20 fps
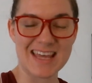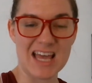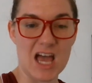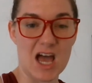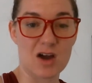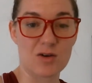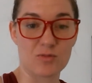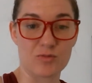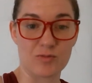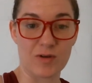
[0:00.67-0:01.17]

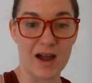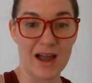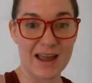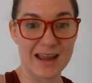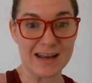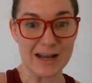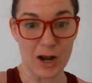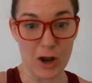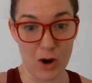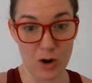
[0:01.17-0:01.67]
All
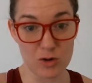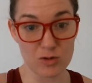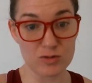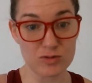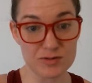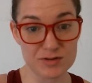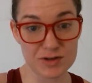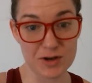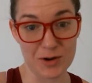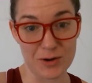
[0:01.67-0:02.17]
right,
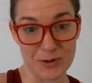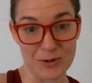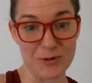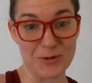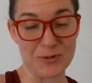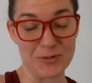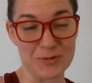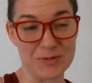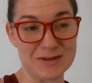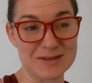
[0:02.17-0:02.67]

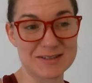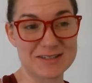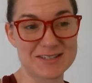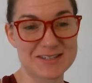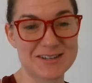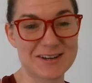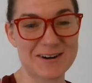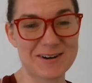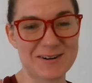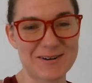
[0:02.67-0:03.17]
ozone.
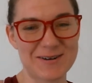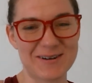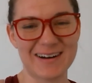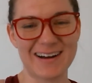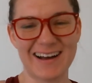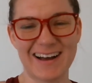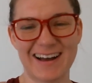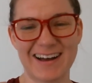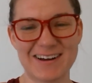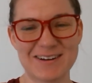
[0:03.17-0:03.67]
So
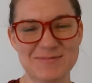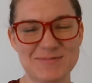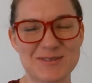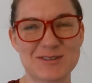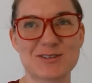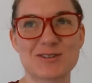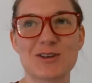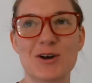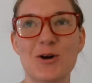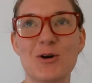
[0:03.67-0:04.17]

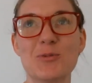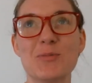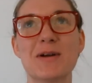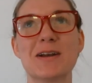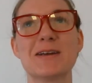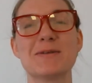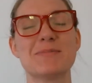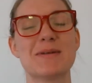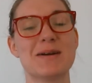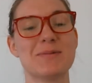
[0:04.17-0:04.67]

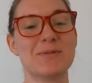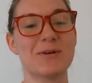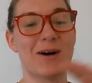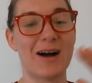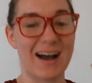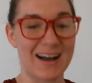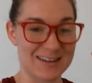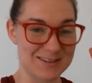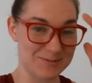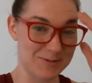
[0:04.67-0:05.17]
many people
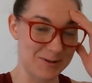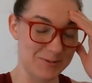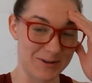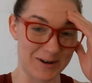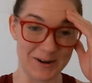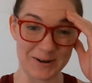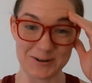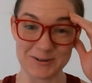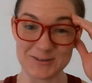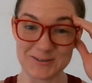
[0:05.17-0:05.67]
ask me what
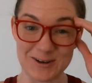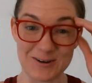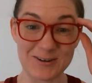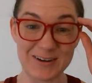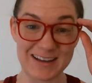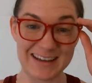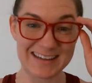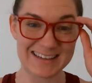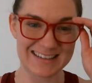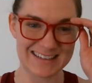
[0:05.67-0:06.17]
ozone
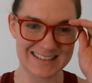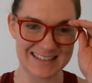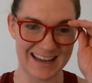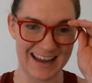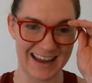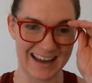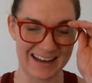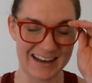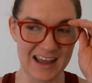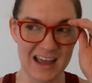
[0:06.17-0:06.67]
is,
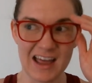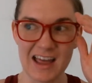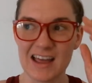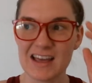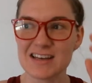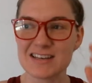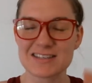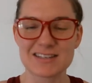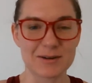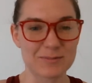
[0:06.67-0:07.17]
and
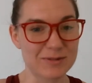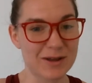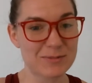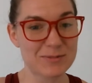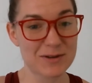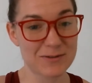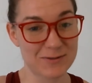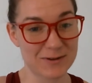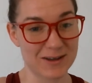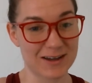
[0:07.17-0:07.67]
sometimes
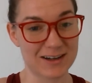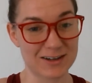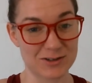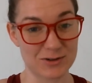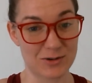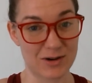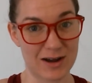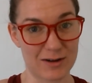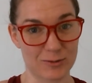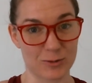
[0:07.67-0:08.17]
I feel like I
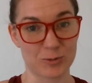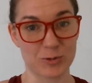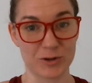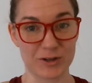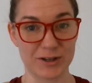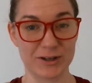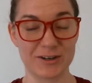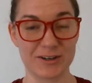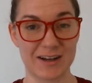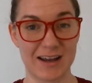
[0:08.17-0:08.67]
don't have a
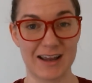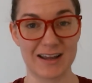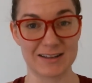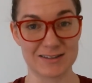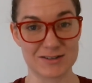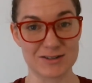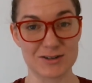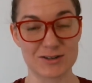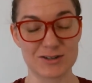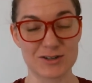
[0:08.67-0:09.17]
really good
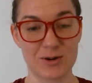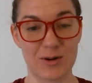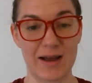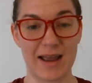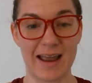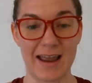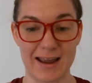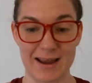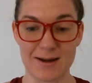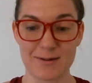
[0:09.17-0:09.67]
answer. So I
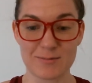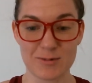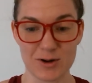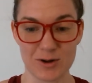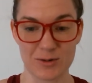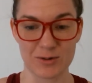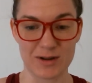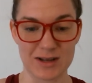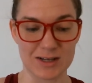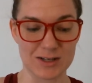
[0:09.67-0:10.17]
am
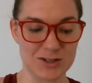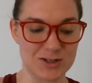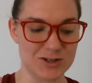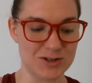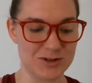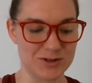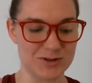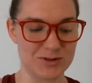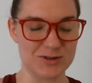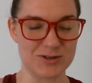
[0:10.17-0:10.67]
going
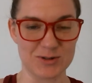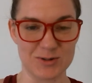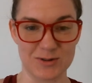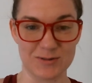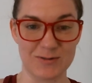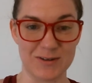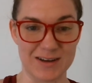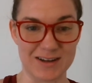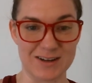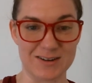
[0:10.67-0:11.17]
to do a
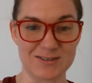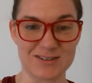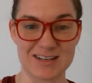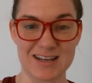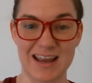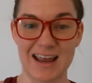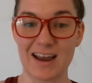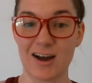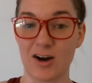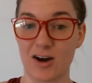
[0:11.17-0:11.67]
video
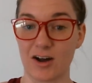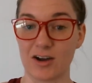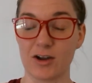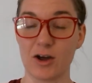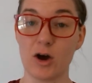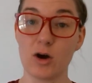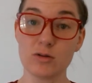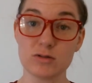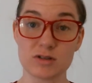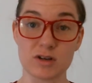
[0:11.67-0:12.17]
today on
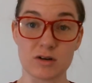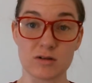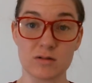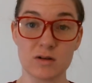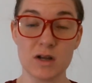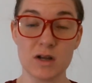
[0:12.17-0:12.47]
ozone.